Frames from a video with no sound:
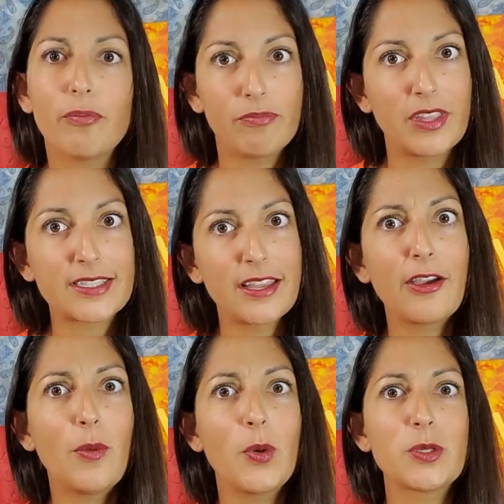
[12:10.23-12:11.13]
This can
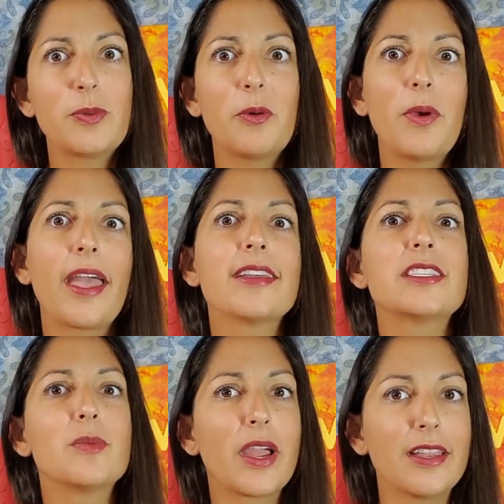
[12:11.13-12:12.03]
go multiple ways.
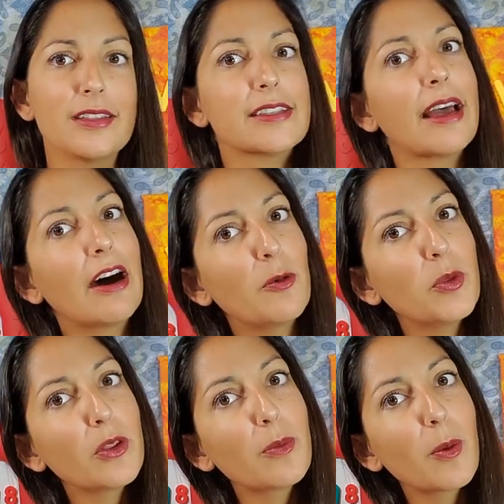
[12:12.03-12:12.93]
You might need to help a
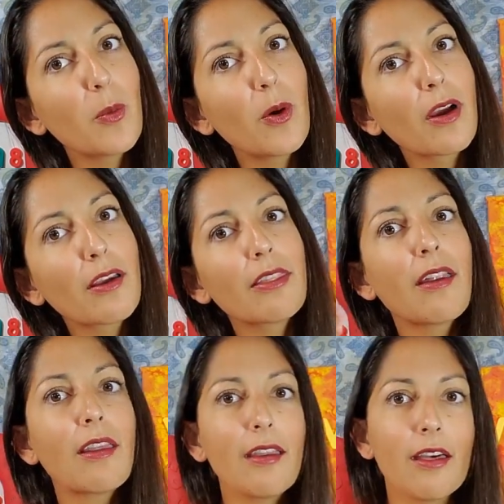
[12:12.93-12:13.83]
little bit more
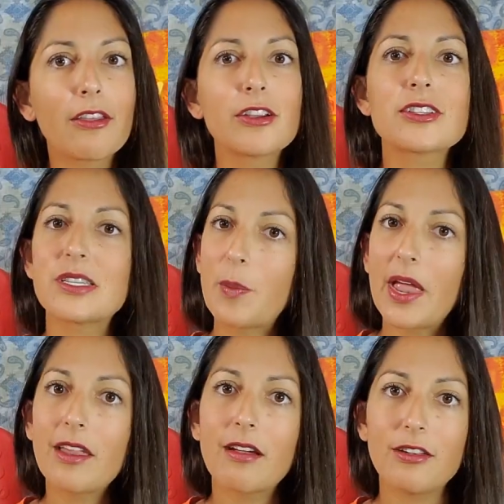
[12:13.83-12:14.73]
than another, just
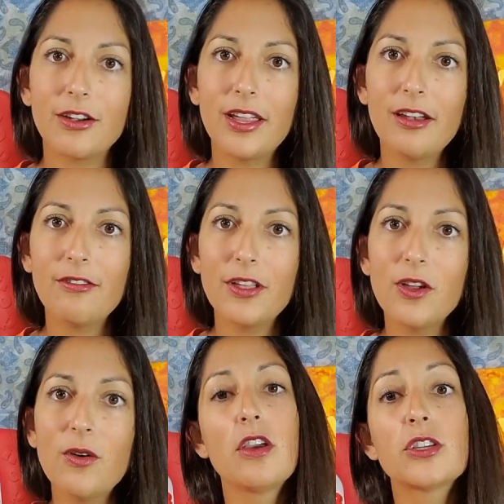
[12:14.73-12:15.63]
depending on your
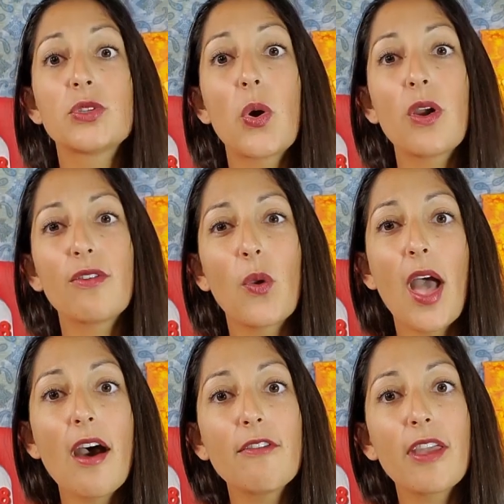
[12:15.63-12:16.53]
interview. So if you
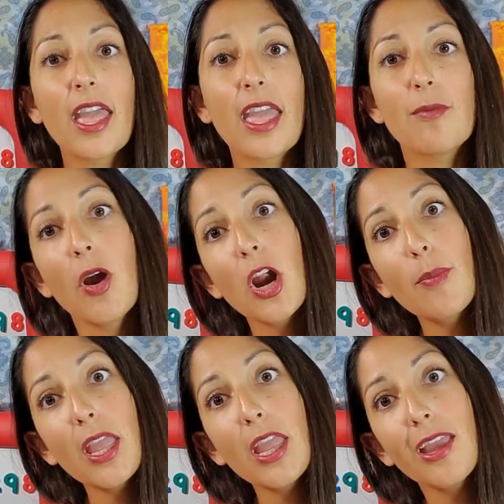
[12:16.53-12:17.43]
have a
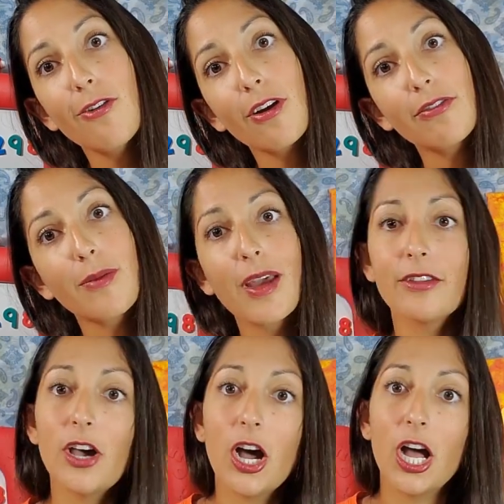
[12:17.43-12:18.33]
Barbie or a female
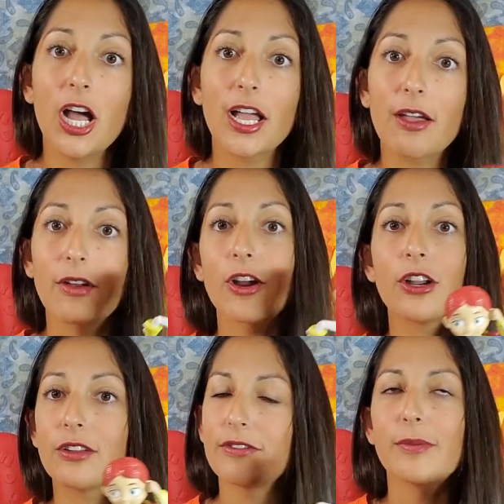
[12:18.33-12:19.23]
dog or
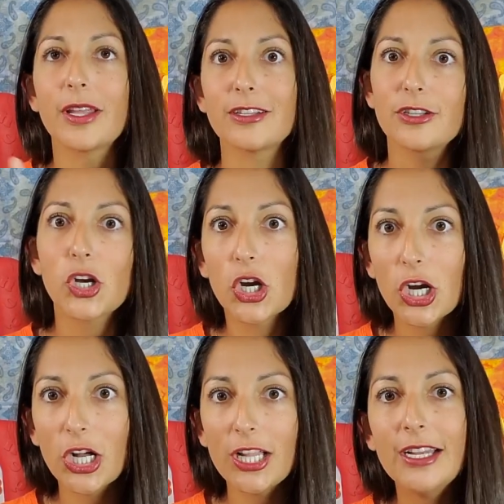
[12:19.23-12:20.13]
a female
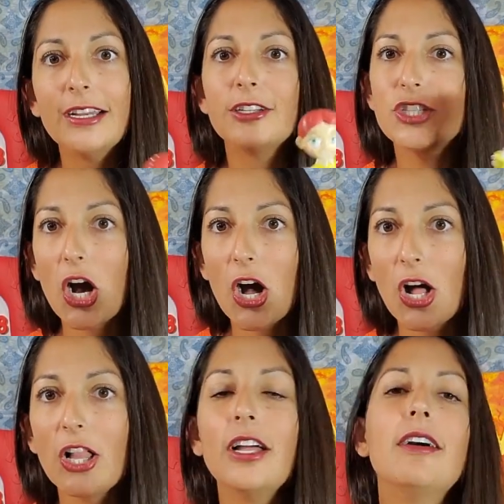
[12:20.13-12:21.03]
girl,
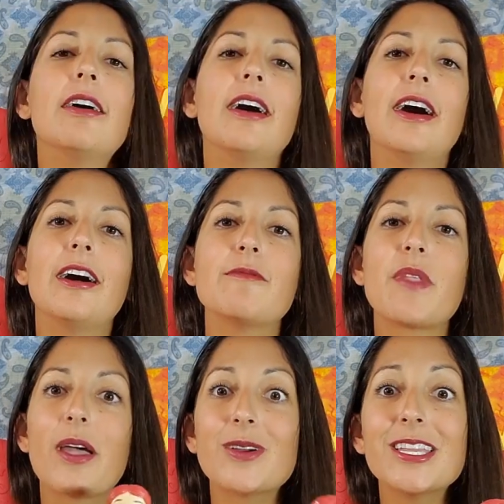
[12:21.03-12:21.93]
doll,
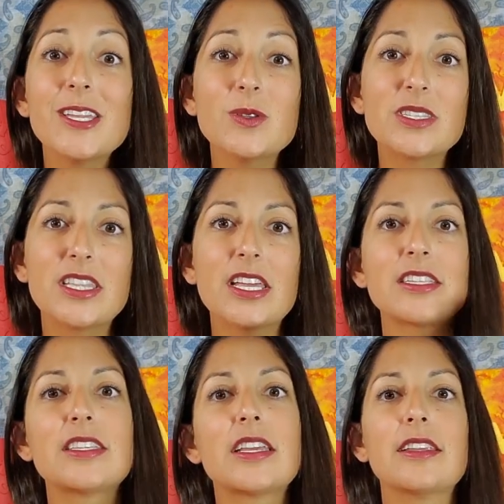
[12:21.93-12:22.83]
I would use this
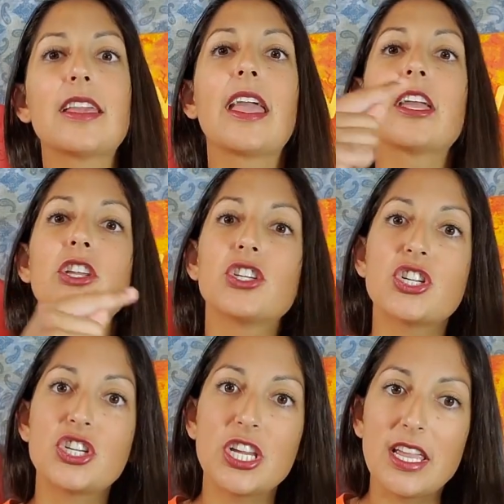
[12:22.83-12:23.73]
to indicate
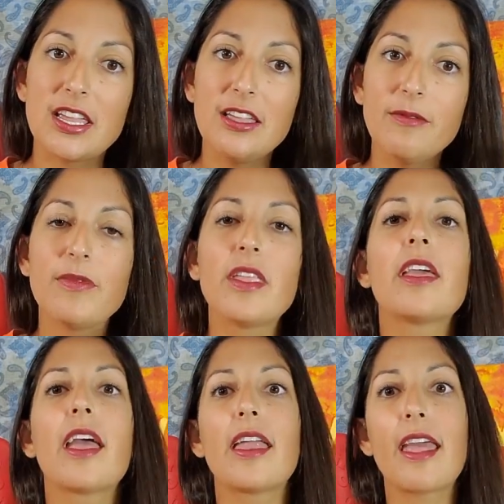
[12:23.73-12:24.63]
she
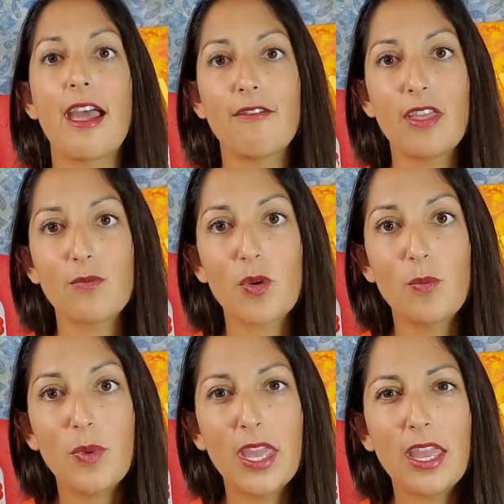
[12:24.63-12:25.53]
and have them
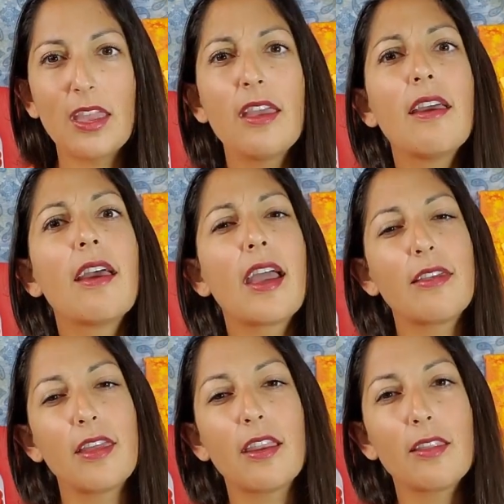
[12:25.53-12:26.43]
repeat.
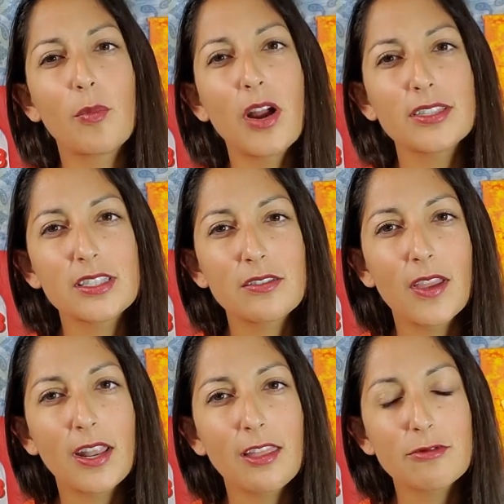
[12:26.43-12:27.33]
And then the process of
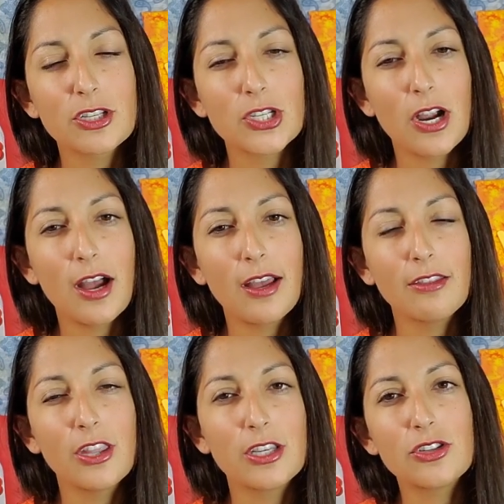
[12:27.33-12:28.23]
getting them to draw
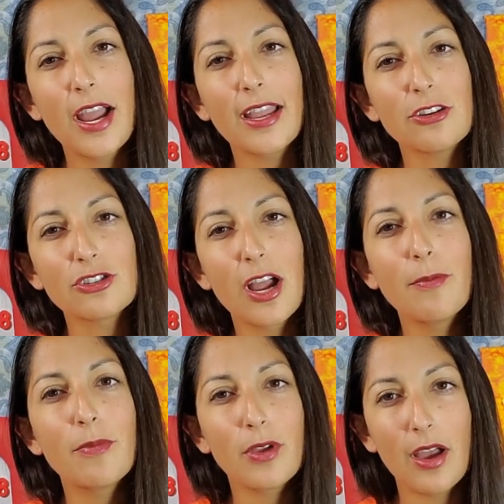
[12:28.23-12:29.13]
the drag and
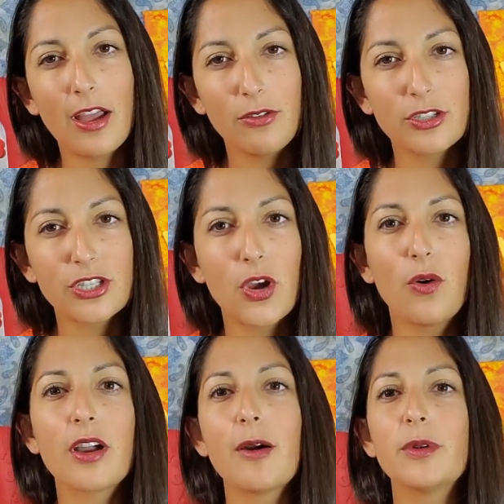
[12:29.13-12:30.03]
drop, I will show
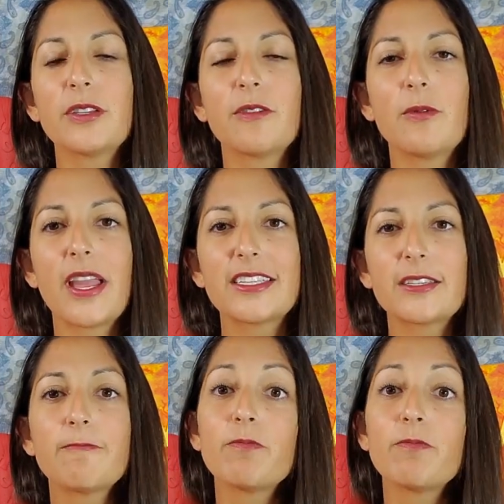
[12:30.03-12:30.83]
a couple different ways.